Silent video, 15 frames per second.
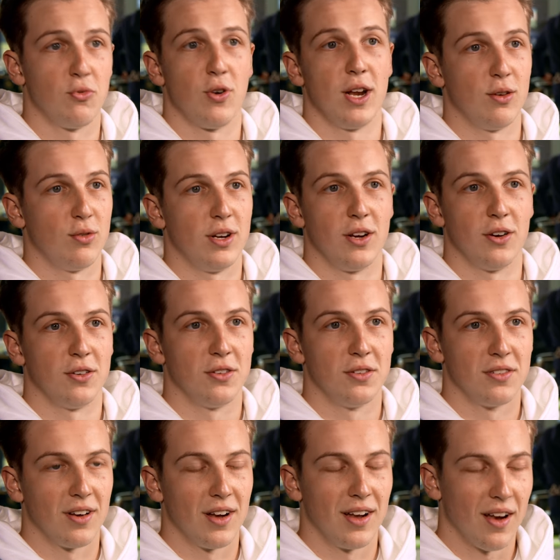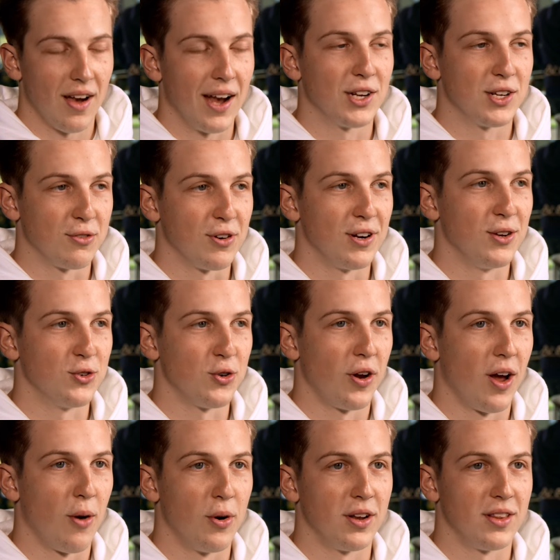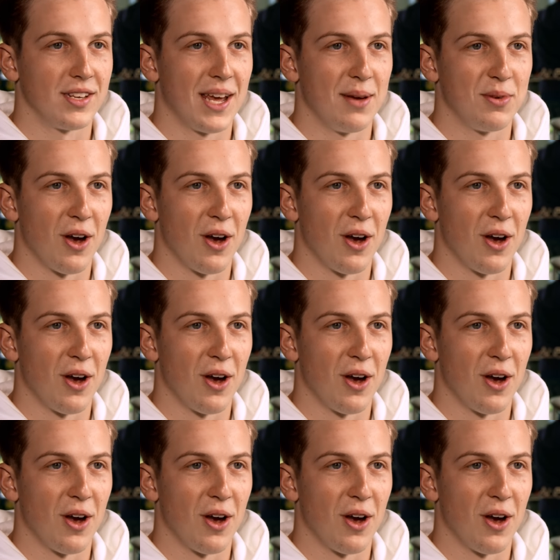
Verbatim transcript: really, really good. I, I, actually really enjoyed it. I wanted to keep